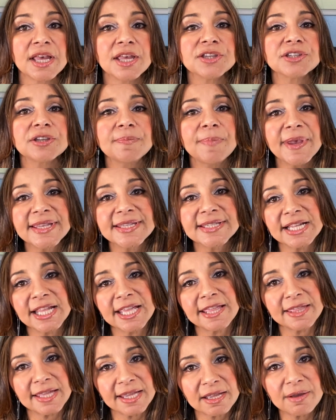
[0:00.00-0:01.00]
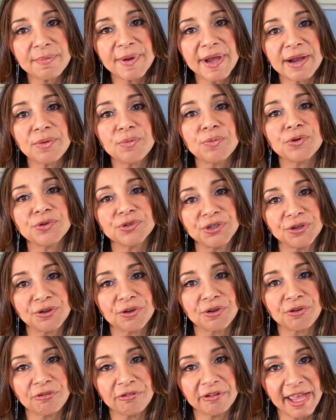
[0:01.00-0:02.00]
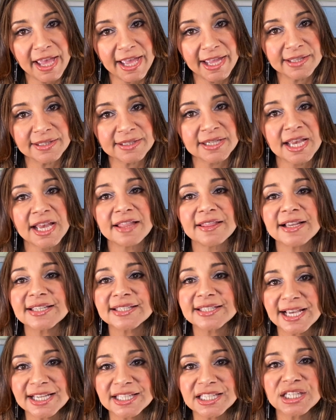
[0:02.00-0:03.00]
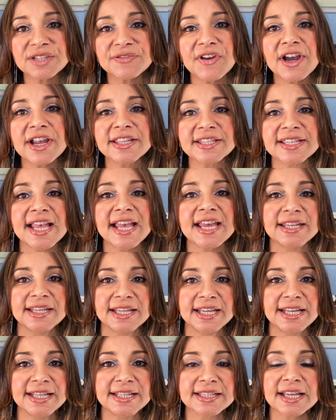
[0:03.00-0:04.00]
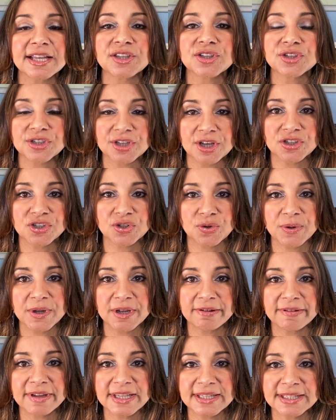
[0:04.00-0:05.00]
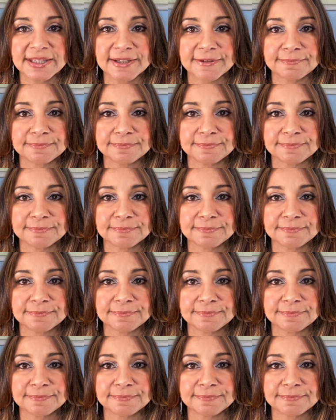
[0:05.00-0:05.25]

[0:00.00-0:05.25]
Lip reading: So basically, think about what you can create that satisfies their needs and search queries.